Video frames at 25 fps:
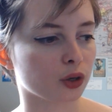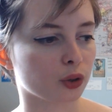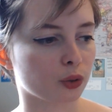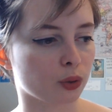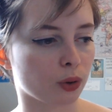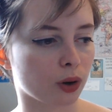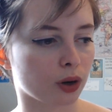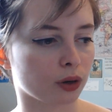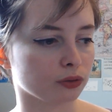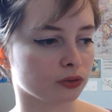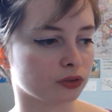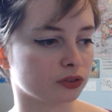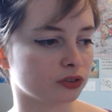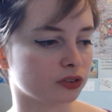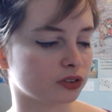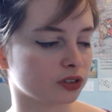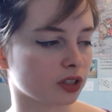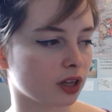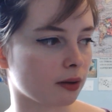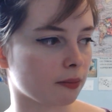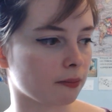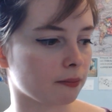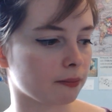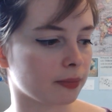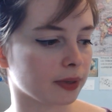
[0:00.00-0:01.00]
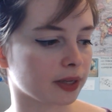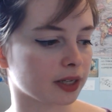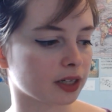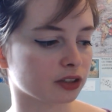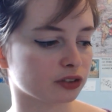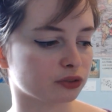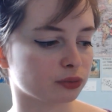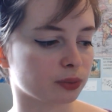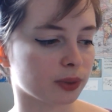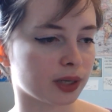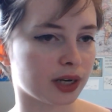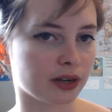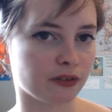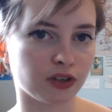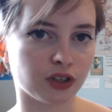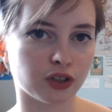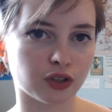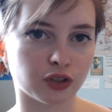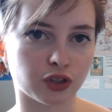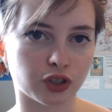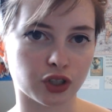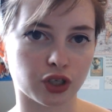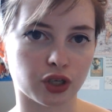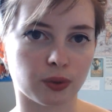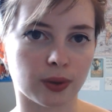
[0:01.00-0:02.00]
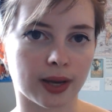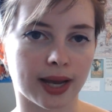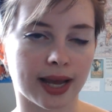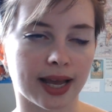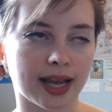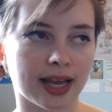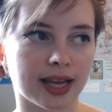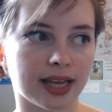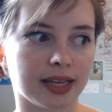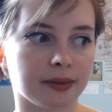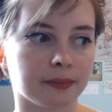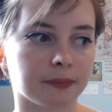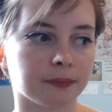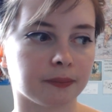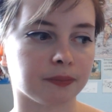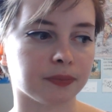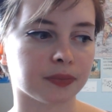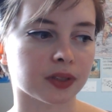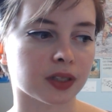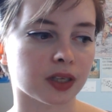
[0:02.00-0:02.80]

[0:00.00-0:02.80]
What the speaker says: quotes. Because whenever you do a